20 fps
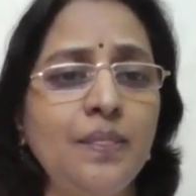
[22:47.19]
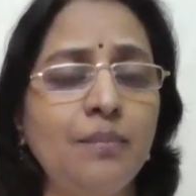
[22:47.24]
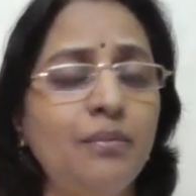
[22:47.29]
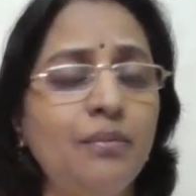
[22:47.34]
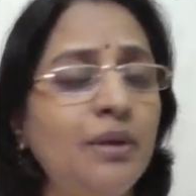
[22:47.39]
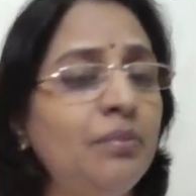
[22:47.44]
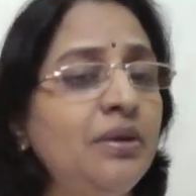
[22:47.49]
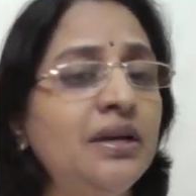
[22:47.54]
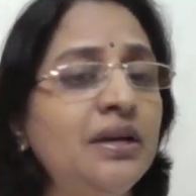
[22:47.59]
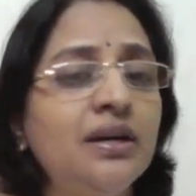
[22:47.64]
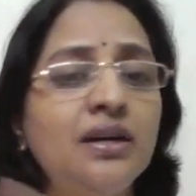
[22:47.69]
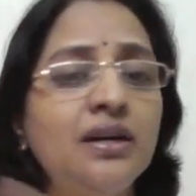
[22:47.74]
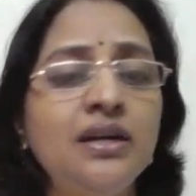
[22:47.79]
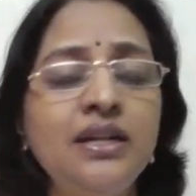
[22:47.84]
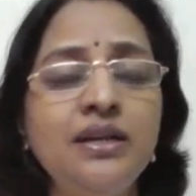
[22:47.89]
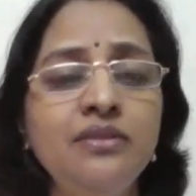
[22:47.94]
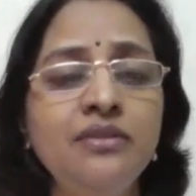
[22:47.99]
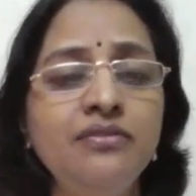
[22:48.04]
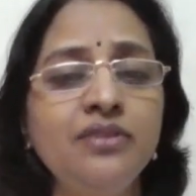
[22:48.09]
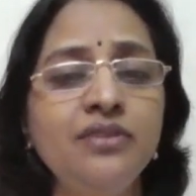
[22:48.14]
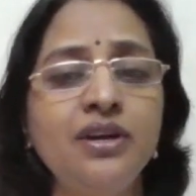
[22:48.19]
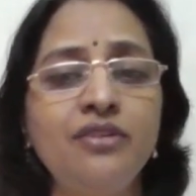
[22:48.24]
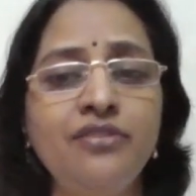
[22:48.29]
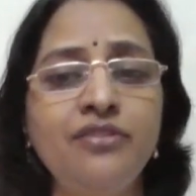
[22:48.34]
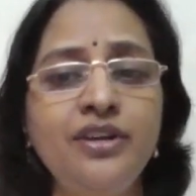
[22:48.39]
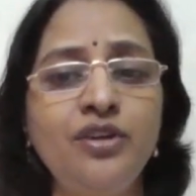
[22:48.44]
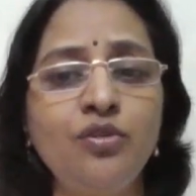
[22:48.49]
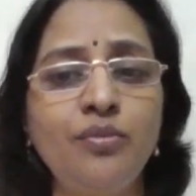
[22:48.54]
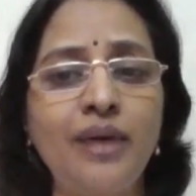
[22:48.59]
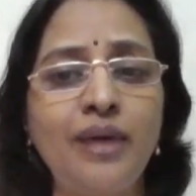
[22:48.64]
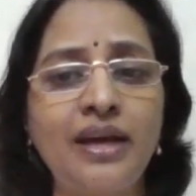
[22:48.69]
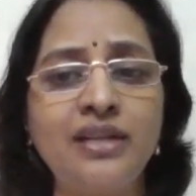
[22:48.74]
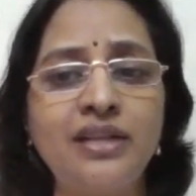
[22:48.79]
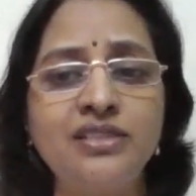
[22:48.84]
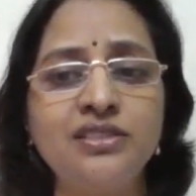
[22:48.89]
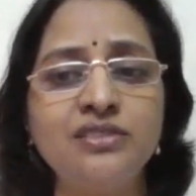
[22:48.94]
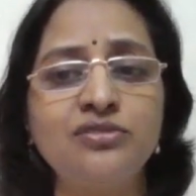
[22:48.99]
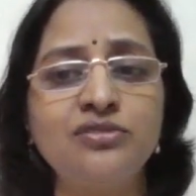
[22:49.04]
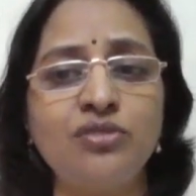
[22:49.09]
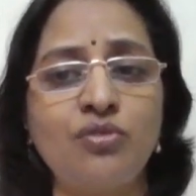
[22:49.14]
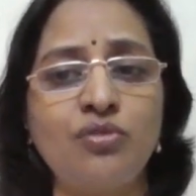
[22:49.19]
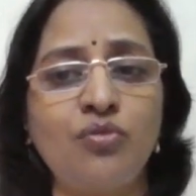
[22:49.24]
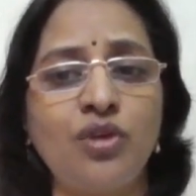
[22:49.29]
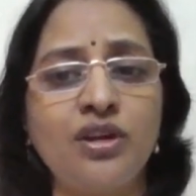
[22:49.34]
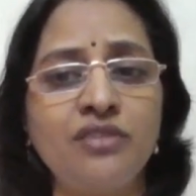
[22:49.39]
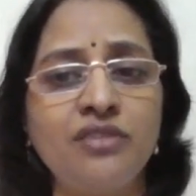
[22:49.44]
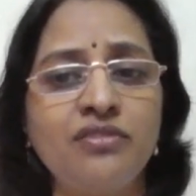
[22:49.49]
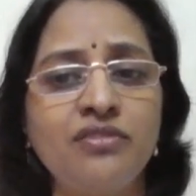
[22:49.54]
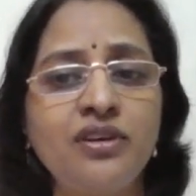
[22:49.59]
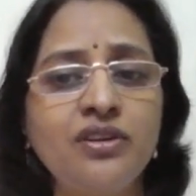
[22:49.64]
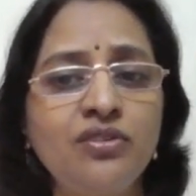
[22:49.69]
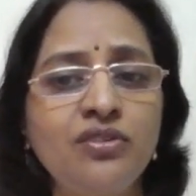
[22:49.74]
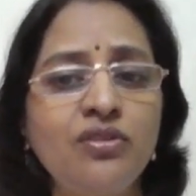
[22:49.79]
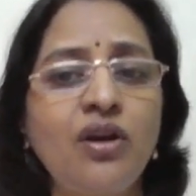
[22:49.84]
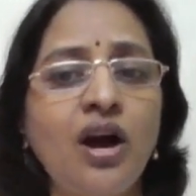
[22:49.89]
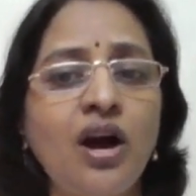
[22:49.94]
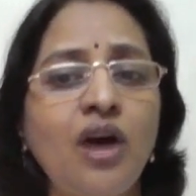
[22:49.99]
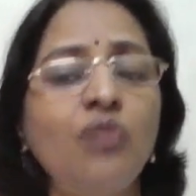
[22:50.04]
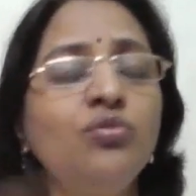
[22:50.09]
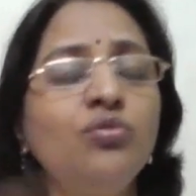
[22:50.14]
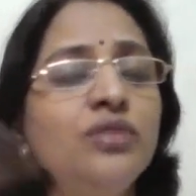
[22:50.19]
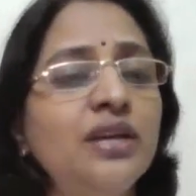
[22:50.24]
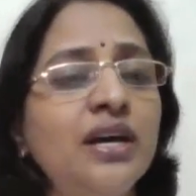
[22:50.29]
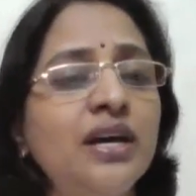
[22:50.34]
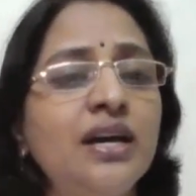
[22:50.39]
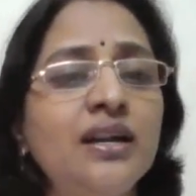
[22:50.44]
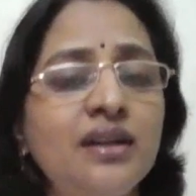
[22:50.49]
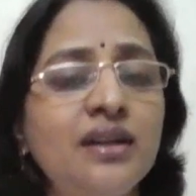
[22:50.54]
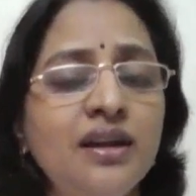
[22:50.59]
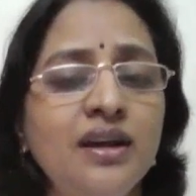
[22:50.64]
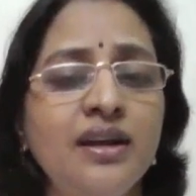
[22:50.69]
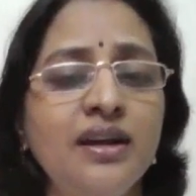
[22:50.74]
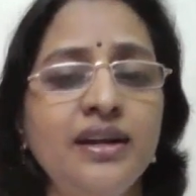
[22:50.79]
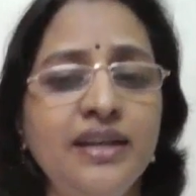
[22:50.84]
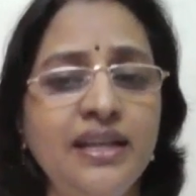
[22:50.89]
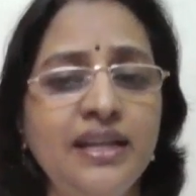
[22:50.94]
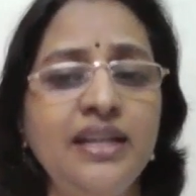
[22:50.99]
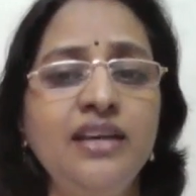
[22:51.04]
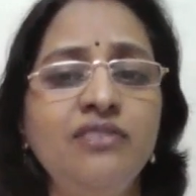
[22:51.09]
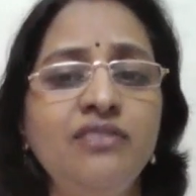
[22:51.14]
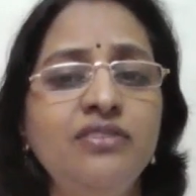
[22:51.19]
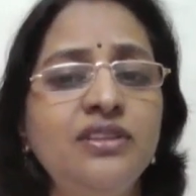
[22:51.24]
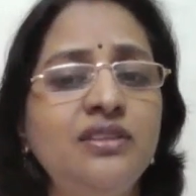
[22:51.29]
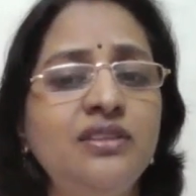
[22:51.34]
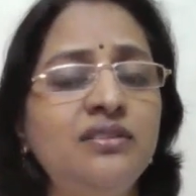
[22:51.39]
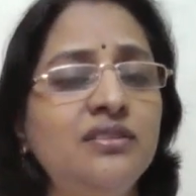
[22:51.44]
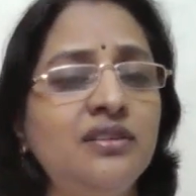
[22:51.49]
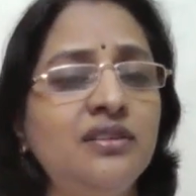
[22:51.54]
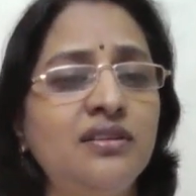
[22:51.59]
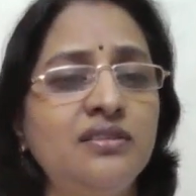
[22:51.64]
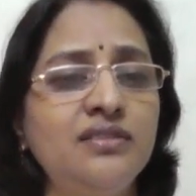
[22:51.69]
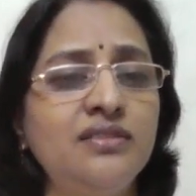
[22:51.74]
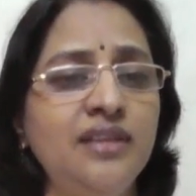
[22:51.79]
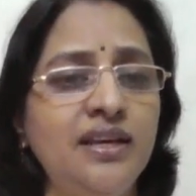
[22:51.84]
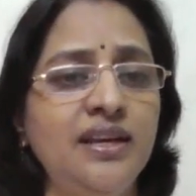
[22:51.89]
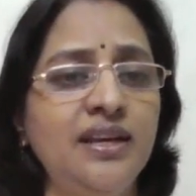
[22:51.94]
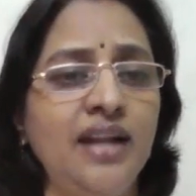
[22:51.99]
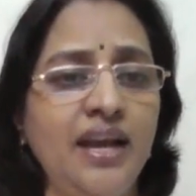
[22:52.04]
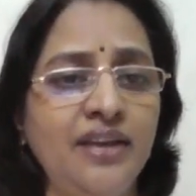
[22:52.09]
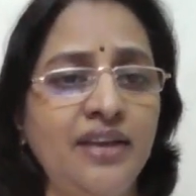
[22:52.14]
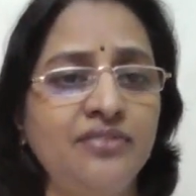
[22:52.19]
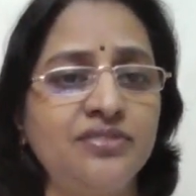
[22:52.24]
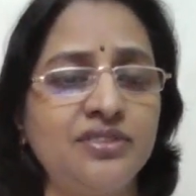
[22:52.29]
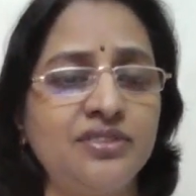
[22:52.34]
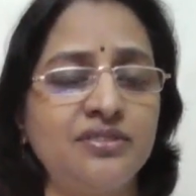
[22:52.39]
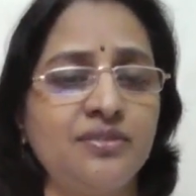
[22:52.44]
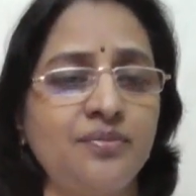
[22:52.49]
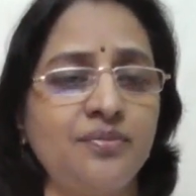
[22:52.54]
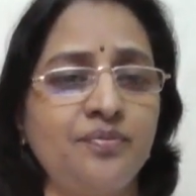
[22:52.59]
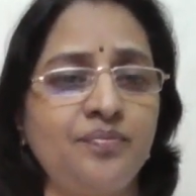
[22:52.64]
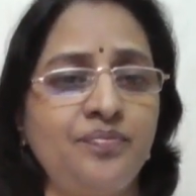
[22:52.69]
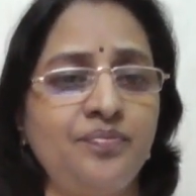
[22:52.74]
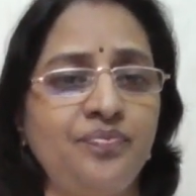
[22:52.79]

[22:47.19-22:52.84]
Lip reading: Maybe early widow marriages or whatever, how they are dealing with their lives,